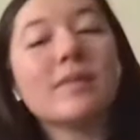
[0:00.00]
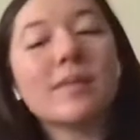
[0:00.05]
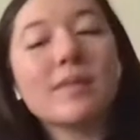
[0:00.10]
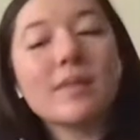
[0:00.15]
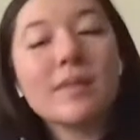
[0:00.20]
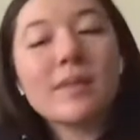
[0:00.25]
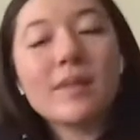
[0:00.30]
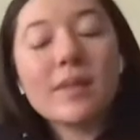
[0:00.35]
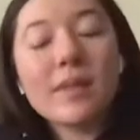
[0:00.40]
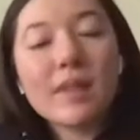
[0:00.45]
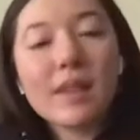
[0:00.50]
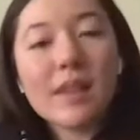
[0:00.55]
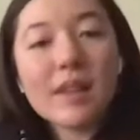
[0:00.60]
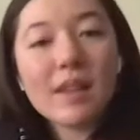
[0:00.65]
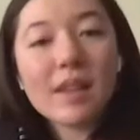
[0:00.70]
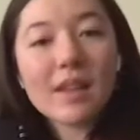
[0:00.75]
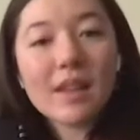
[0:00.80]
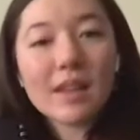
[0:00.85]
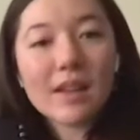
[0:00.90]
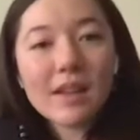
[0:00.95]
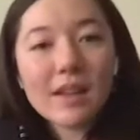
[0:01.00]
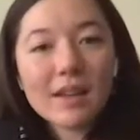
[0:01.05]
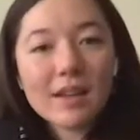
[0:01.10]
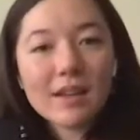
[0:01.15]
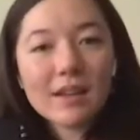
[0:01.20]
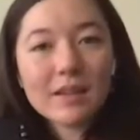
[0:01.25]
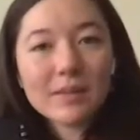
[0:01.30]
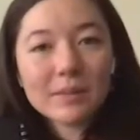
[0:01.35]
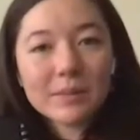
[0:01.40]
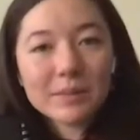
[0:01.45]

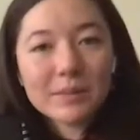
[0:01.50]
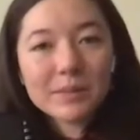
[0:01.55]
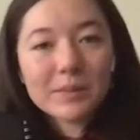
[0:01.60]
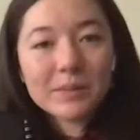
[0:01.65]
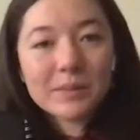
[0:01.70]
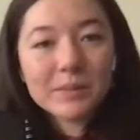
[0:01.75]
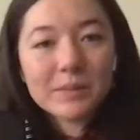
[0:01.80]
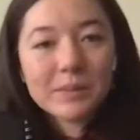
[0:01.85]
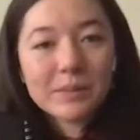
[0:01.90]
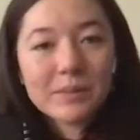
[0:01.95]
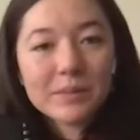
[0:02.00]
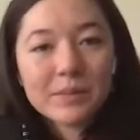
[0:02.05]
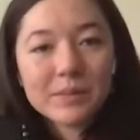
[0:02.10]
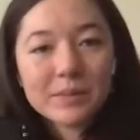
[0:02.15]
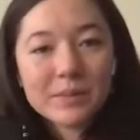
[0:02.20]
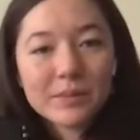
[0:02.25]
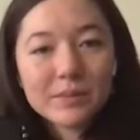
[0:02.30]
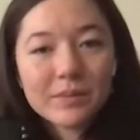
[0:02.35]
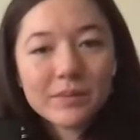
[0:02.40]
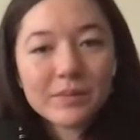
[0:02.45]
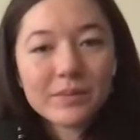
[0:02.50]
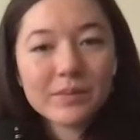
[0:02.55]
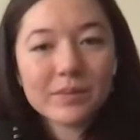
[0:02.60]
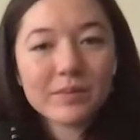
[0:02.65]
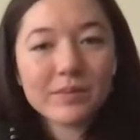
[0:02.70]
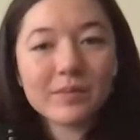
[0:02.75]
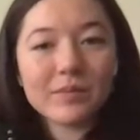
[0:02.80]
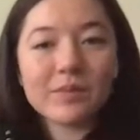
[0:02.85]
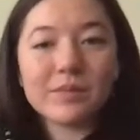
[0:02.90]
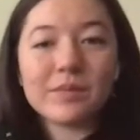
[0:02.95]

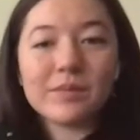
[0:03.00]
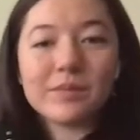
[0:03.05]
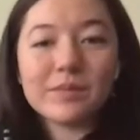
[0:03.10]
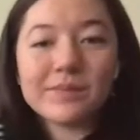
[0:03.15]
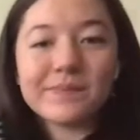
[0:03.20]
(silent)